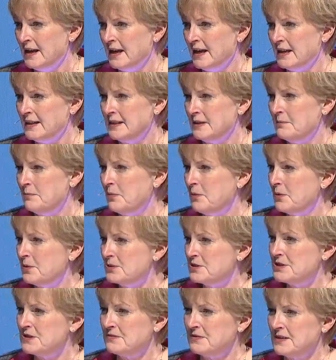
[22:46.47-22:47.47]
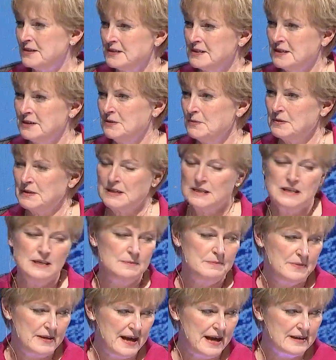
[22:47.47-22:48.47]
and the importance of continuing to
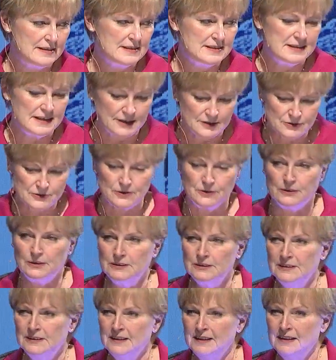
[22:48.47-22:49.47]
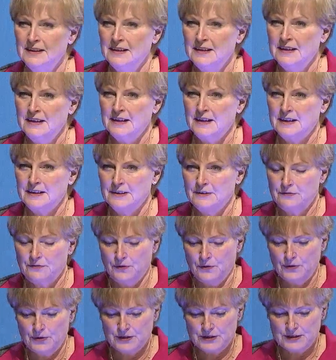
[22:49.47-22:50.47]
keep that central in the
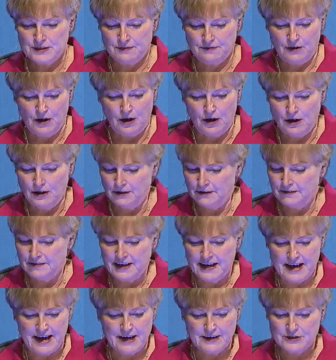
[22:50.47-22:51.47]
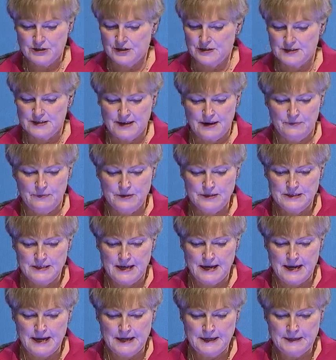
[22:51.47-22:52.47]
focus of all of the actions that we
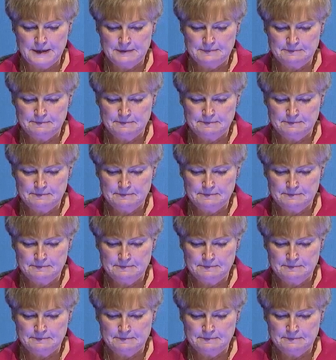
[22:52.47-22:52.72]
take.